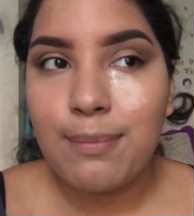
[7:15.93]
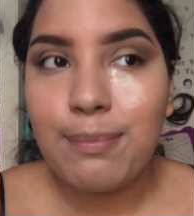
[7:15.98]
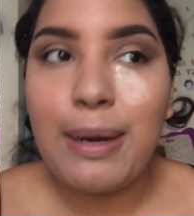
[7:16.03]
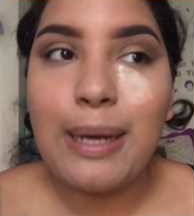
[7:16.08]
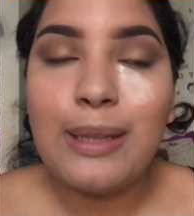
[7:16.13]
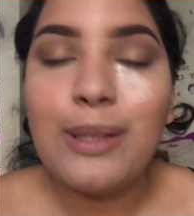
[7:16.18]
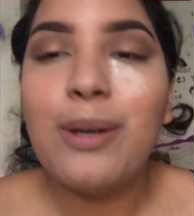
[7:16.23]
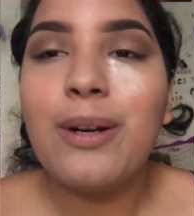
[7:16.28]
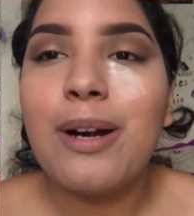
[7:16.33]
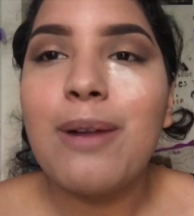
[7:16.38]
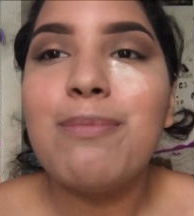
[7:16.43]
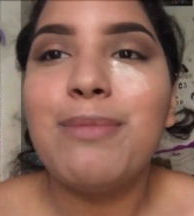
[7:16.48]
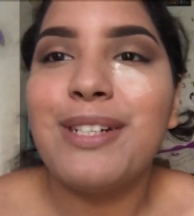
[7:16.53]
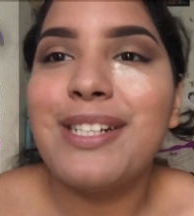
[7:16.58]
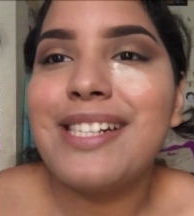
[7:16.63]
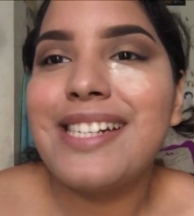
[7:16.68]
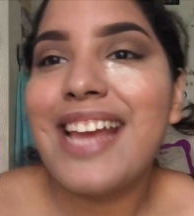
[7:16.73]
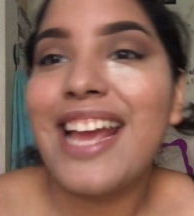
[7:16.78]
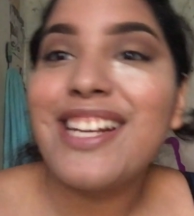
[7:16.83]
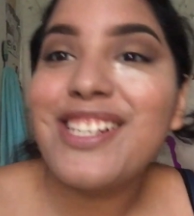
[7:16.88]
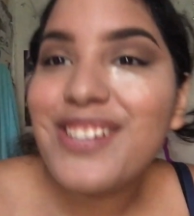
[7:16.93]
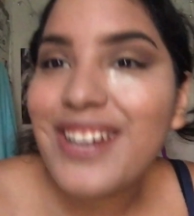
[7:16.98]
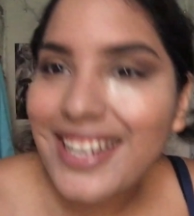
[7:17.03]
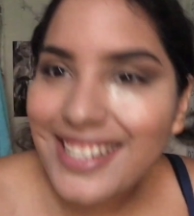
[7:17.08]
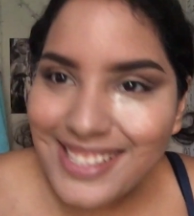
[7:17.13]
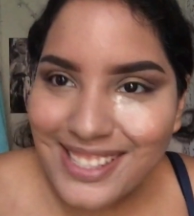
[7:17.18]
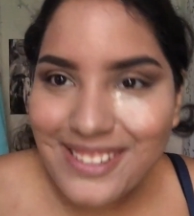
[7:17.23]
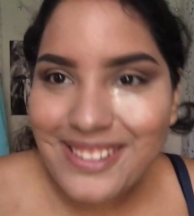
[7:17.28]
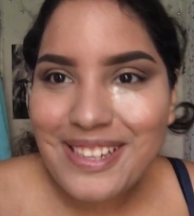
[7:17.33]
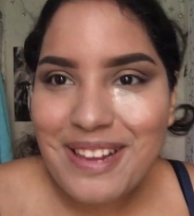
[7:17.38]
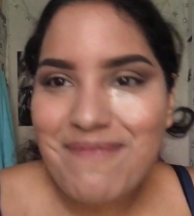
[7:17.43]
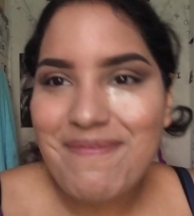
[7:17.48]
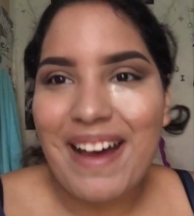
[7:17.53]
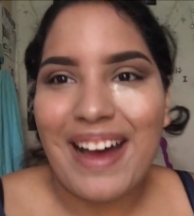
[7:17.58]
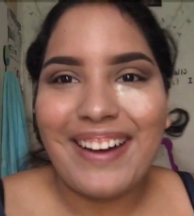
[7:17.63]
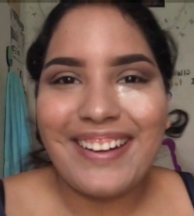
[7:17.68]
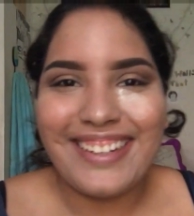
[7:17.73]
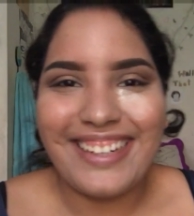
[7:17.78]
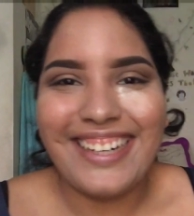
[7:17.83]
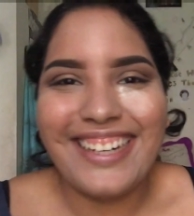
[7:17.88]
My Laura Mercier translucent
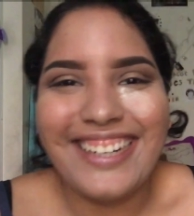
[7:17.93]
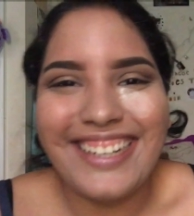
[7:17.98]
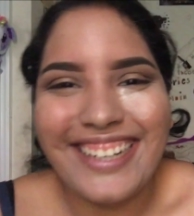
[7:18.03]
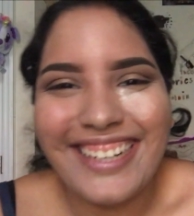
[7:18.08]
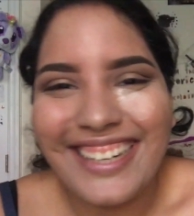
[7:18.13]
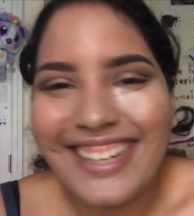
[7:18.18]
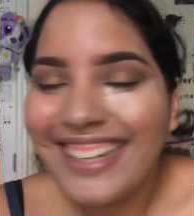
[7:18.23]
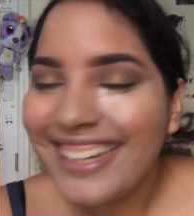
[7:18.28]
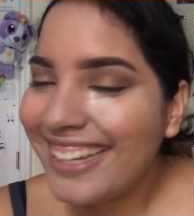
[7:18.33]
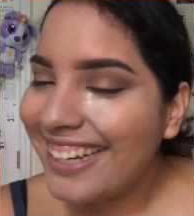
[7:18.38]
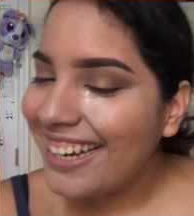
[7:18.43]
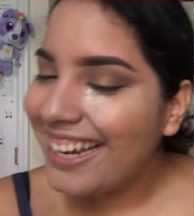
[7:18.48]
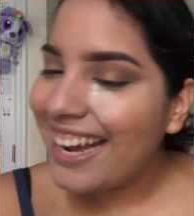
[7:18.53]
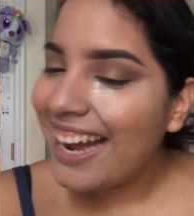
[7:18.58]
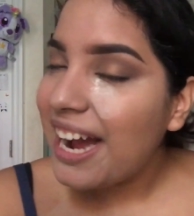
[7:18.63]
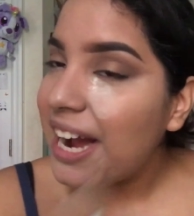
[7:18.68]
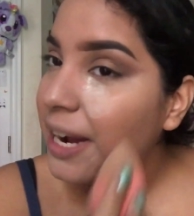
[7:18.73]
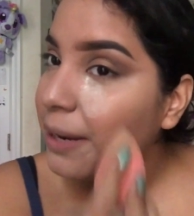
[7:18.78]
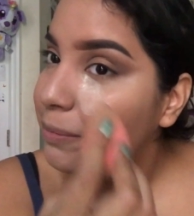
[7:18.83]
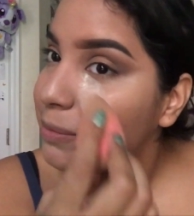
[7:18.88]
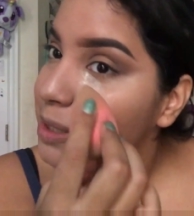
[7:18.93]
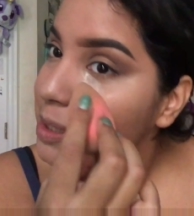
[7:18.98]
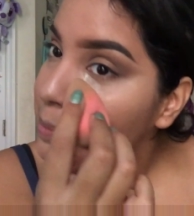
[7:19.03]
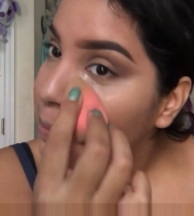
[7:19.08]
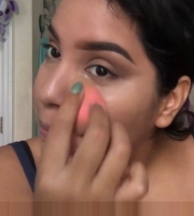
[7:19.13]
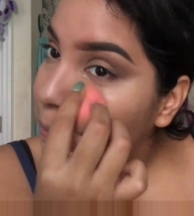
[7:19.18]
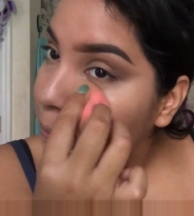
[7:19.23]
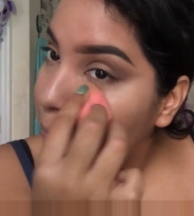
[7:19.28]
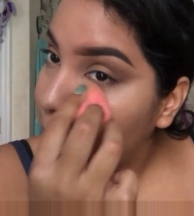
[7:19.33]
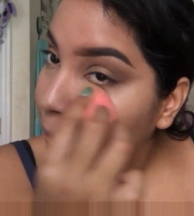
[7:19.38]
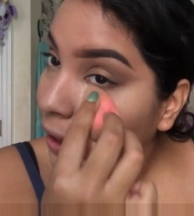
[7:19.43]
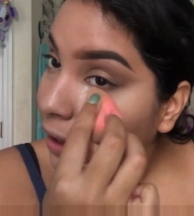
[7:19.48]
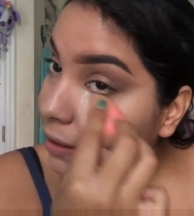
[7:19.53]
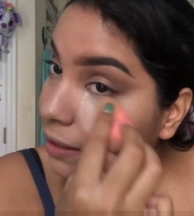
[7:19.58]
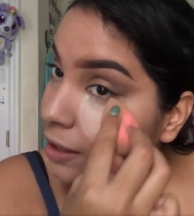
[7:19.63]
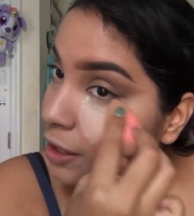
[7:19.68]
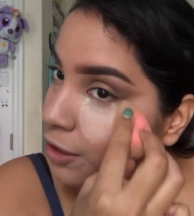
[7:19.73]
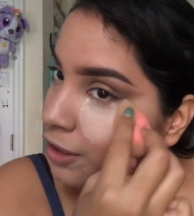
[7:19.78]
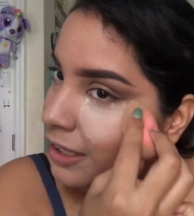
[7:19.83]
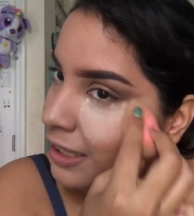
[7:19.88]
powder. I'm just
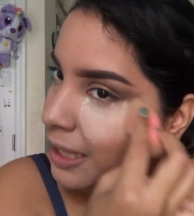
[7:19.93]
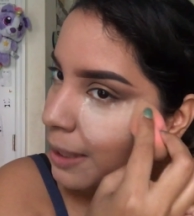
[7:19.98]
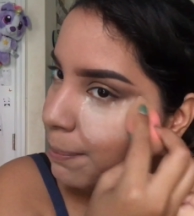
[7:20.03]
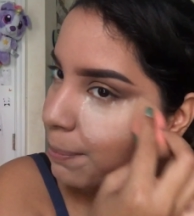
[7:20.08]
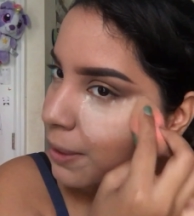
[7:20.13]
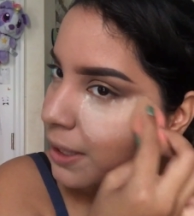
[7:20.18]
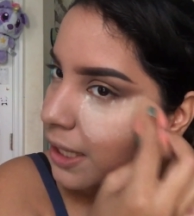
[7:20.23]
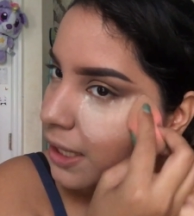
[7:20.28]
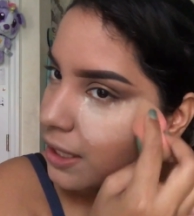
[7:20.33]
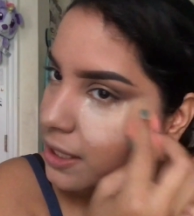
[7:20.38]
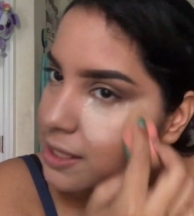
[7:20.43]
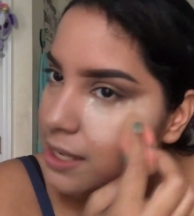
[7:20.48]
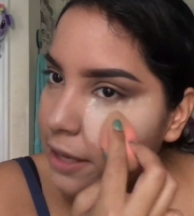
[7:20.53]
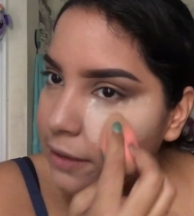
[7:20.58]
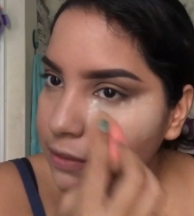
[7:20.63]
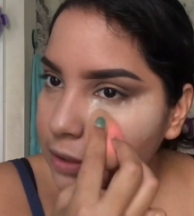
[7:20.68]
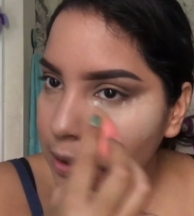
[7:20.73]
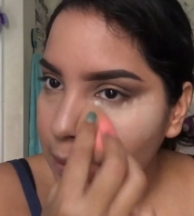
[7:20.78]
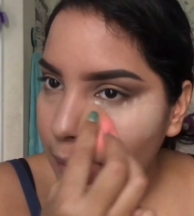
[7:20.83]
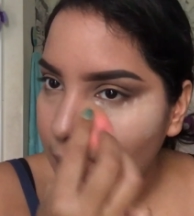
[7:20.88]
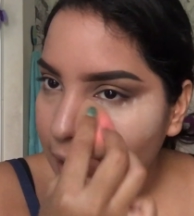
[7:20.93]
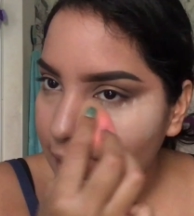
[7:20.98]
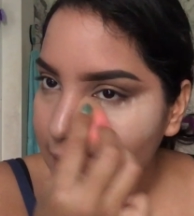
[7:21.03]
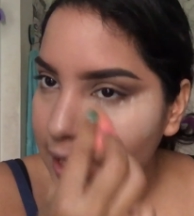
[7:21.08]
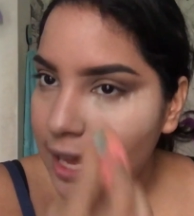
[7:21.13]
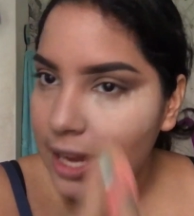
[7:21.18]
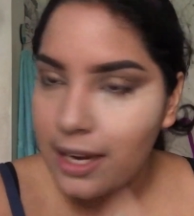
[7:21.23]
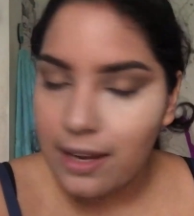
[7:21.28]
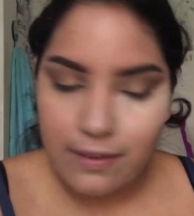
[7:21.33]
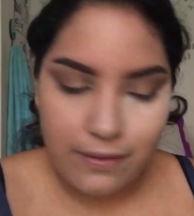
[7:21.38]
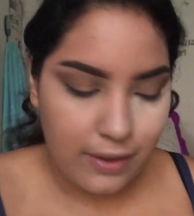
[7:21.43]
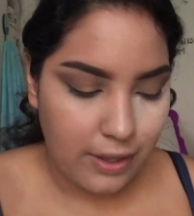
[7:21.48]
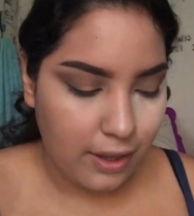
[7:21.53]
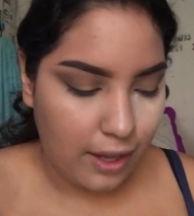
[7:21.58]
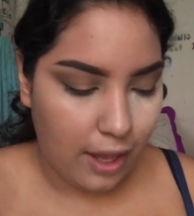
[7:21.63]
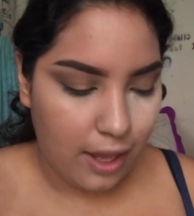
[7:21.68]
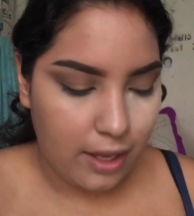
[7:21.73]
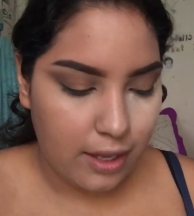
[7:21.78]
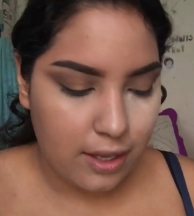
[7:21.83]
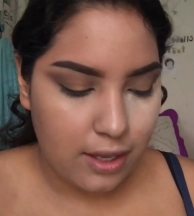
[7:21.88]
literally putting this everywhere. I can't even
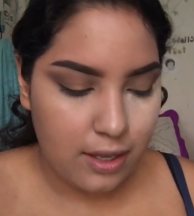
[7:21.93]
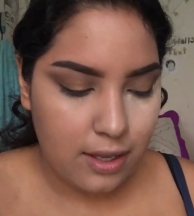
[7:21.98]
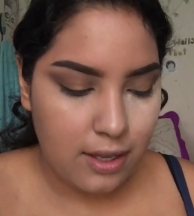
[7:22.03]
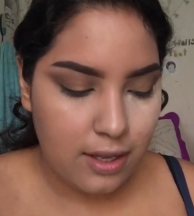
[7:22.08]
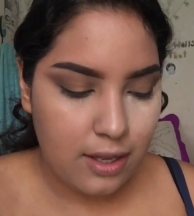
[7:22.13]
like